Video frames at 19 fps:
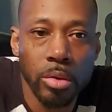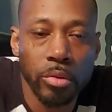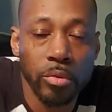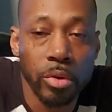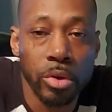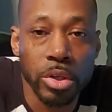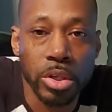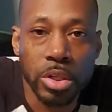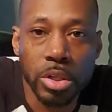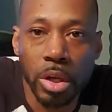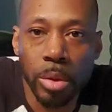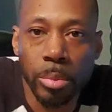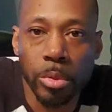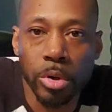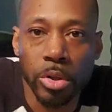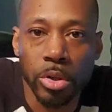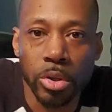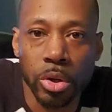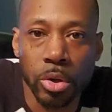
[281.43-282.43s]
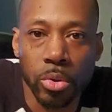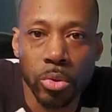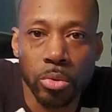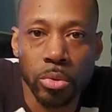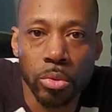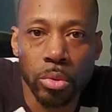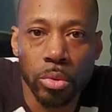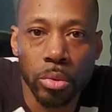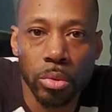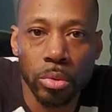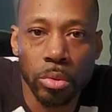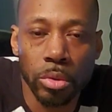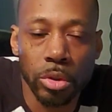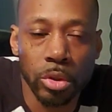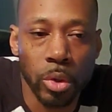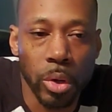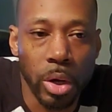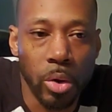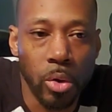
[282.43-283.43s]
for the summer, you know?
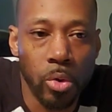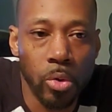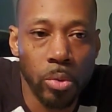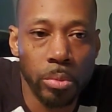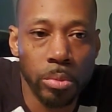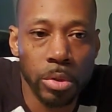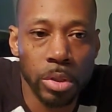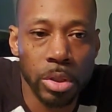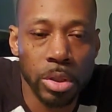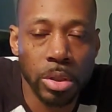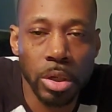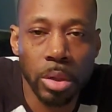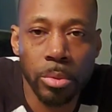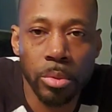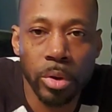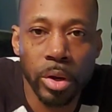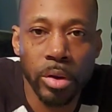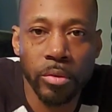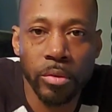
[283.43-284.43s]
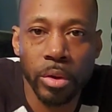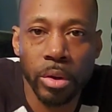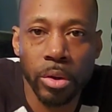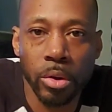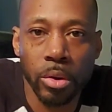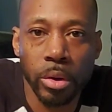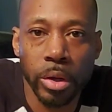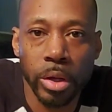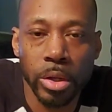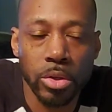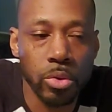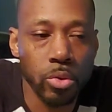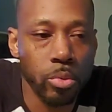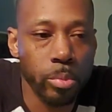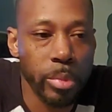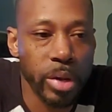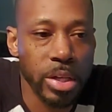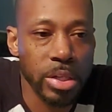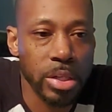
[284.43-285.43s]
So I hope the summer ain't too
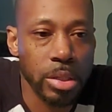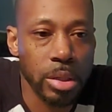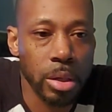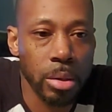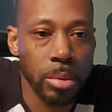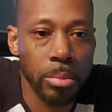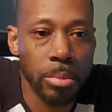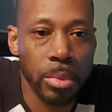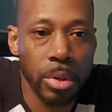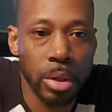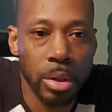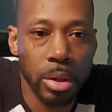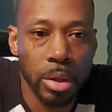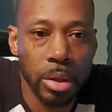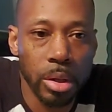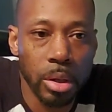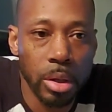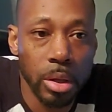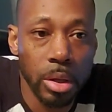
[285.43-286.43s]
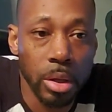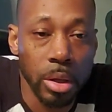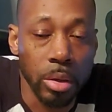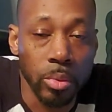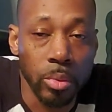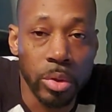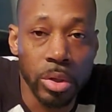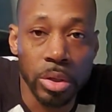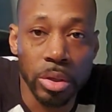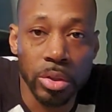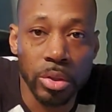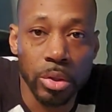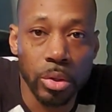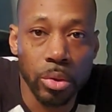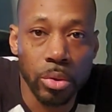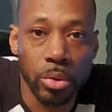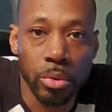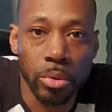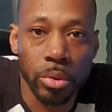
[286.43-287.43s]
messed up, and we can
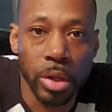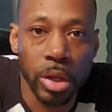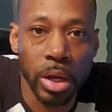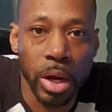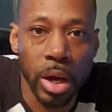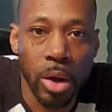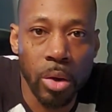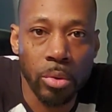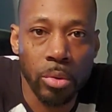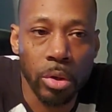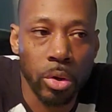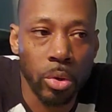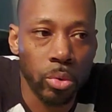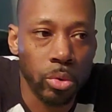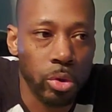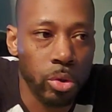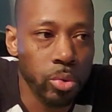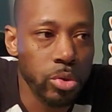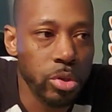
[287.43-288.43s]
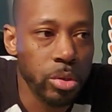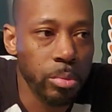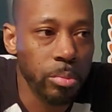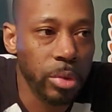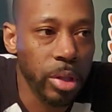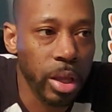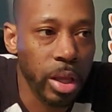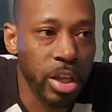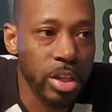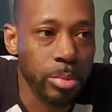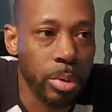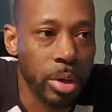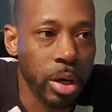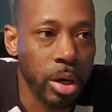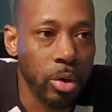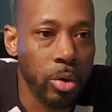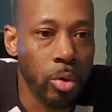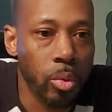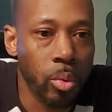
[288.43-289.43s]
still get out and go do some things. But I
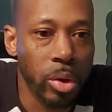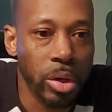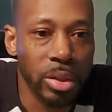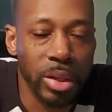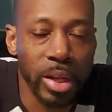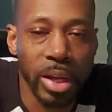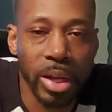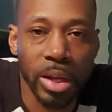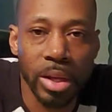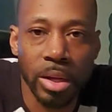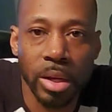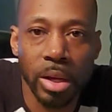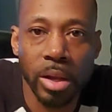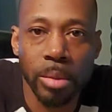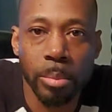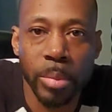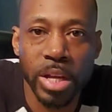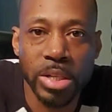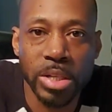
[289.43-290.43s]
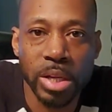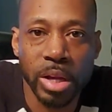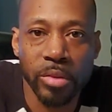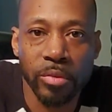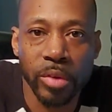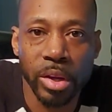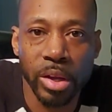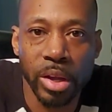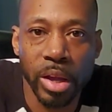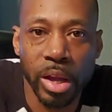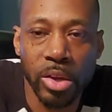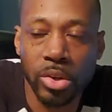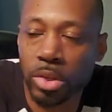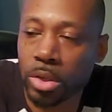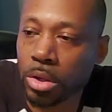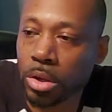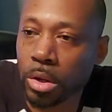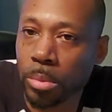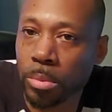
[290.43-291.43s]
know one thing, it did mess our
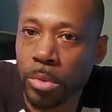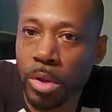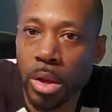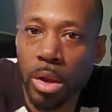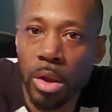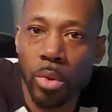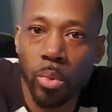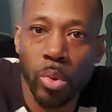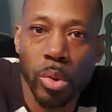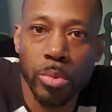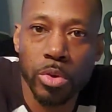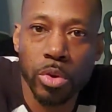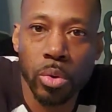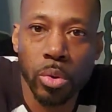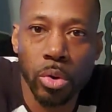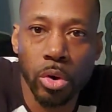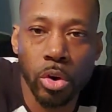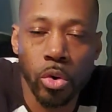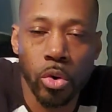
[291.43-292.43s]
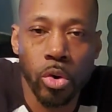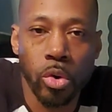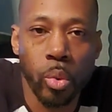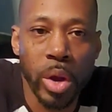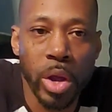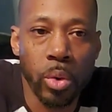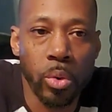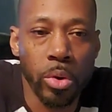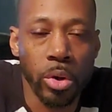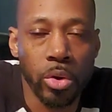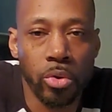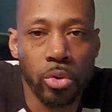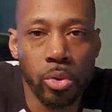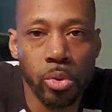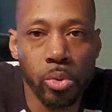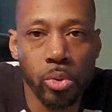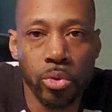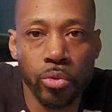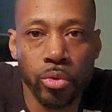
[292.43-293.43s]
vacation up. We was gonna go away on a
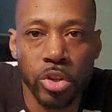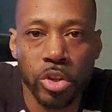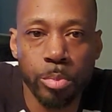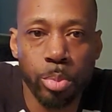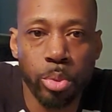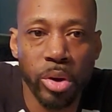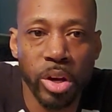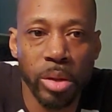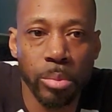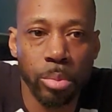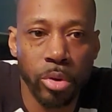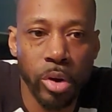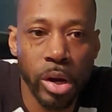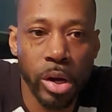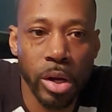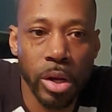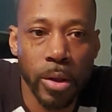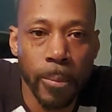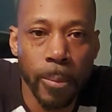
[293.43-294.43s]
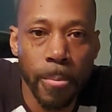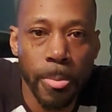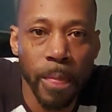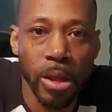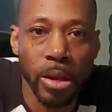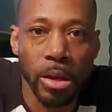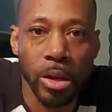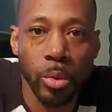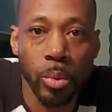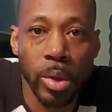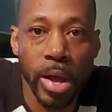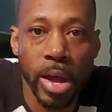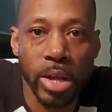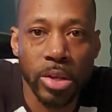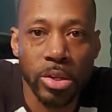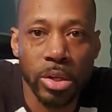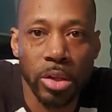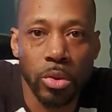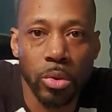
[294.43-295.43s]
cruise for spring break, and then we
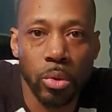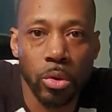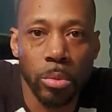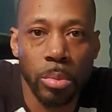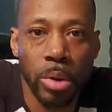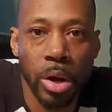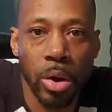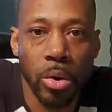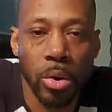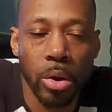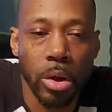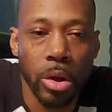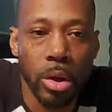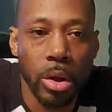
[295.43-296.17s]
actually thought about